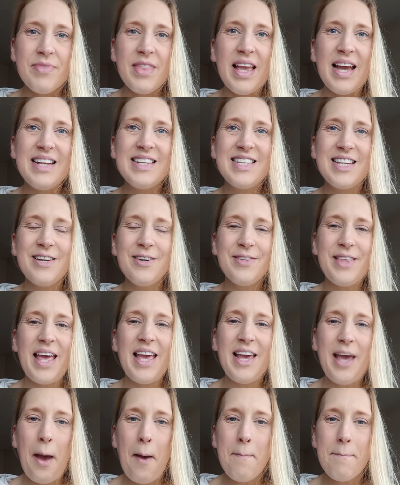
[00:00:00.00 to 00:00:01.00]
until they
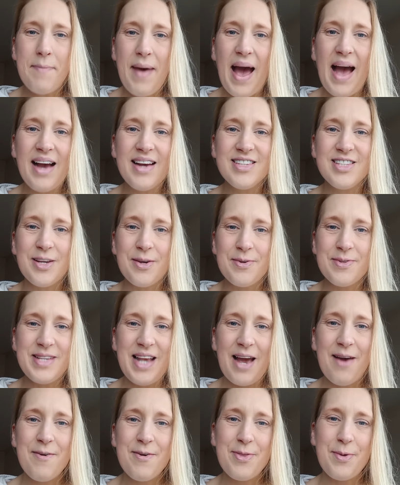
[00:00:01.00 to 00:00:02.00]
come back. So it was
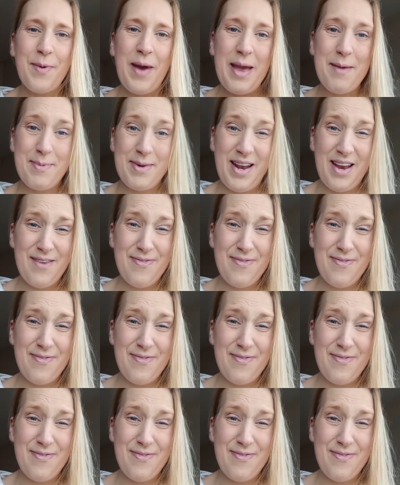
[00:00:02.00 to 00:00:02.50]
out of the way, but I